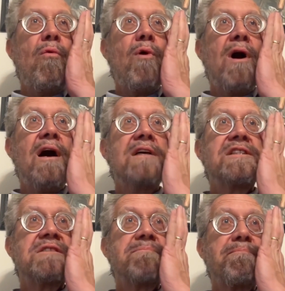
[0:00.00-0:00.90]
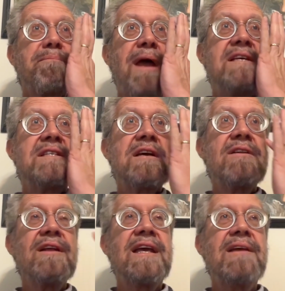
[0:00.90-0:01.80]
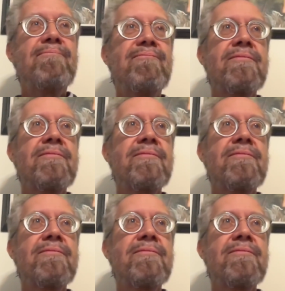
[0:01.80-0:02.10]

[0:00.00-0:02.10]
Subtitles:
was basically,